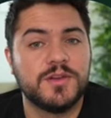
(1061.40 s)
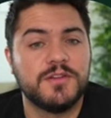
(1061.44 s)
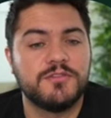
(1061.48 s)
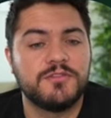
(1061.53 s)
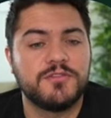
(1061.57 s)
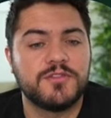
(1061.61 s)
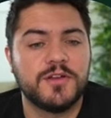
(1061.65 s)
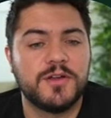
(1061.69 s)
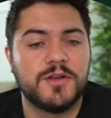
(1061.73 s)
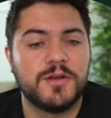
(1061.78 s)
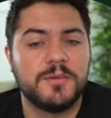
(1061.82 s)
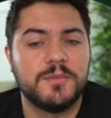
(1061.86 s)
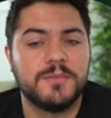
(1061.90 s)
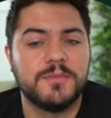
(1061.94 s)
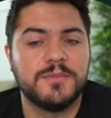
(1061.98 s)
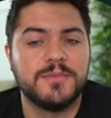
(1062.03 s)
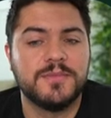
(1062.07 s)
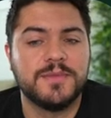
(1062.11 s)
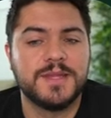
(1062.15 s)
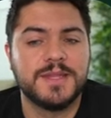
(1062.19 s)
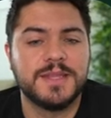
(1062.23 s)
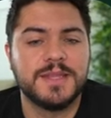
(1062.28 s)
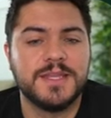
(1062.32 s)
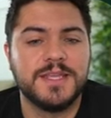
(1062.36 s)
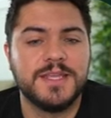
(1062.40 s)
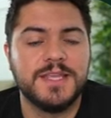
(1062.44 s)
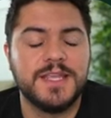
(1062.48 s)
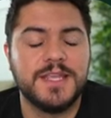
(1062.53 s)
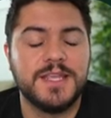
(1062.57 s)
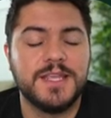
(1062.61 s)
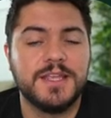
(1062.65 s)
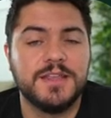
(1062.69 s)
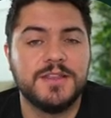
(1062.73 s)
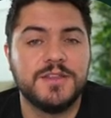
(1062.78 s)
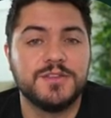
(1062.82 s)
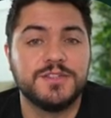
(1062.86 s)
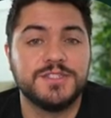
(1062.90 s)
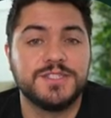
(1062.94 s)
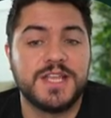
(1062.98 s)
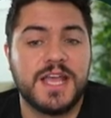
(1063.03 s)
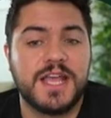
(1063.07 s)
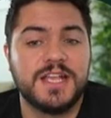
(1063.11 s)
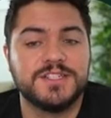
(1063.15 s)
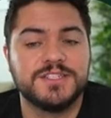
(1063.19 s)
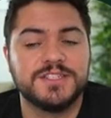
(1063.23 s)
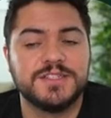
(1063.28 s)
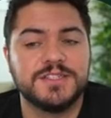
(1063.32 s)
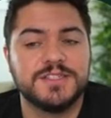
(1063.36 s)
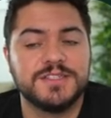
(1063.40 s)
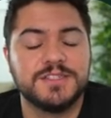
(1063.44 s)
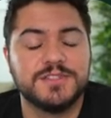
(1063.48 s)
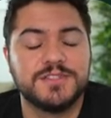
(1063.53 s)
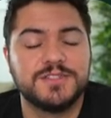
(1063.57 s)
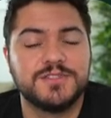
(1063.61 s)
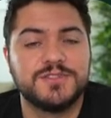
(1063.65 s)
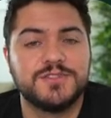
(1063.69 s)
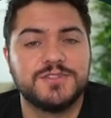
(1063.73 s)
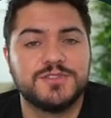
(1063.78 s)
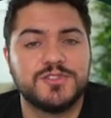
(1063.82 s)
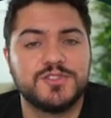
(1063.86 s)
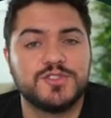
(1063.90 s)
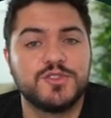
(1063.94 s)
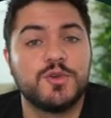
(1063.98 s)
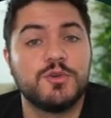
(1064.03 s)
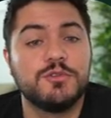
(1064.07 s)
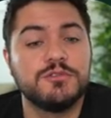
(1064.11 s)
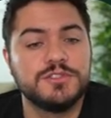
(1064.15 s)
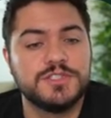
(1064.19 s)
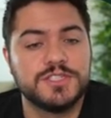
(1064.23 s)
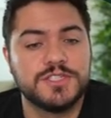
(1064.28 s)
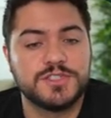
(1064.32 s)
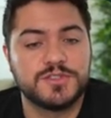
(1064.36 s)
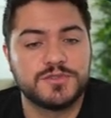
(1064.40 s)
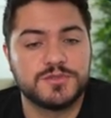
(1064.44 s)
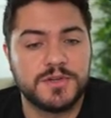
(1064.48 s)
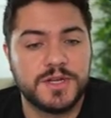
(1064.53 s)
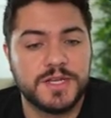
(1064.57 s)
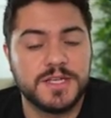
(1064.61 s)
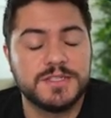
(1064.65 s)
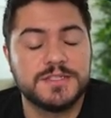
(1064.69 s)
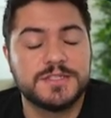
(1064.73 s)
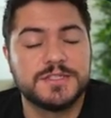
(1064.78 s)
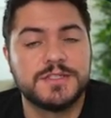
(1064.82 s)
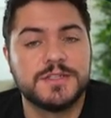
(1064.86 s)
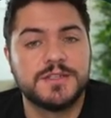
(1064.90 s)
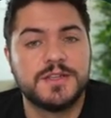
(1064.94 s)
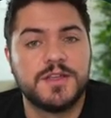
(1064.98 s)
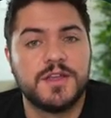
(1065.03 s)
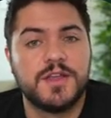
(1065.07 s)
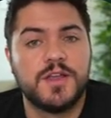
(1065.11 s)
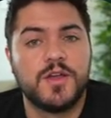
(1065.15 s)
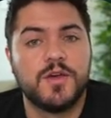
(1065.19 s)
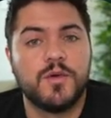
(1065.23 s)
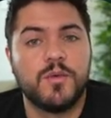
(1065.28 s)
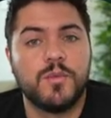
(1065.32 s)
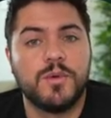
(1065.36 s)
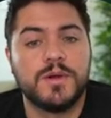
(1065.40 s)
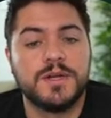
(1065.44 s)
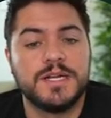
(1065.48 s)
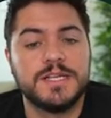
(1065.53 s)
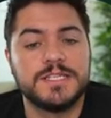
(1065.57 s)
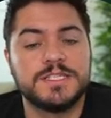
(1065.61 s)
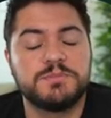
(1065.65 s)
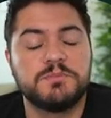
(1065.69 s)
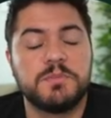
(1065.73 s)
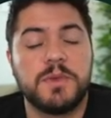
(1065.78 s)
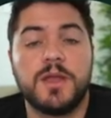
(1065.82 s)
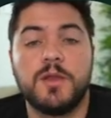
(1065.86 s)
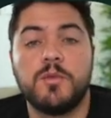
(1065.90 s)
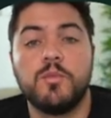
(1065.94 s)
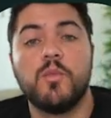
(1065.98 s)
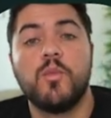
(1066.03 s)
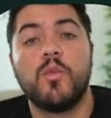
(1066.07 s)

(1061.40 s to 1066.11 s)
from the Los Angeles school district where they spent